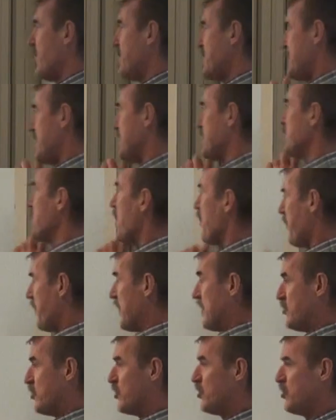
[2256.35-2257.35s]
this has
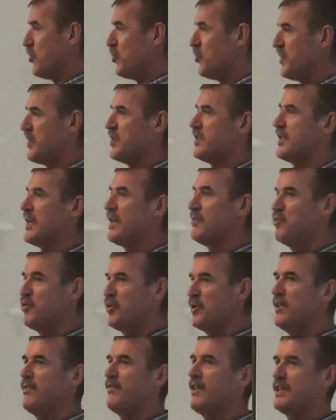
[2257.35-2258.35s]
nothing to do with the time to
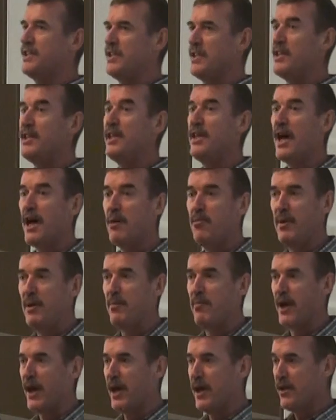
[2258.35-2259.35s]
live that's in the
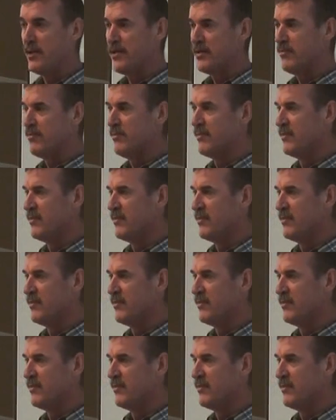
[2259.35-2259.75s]
IP packet.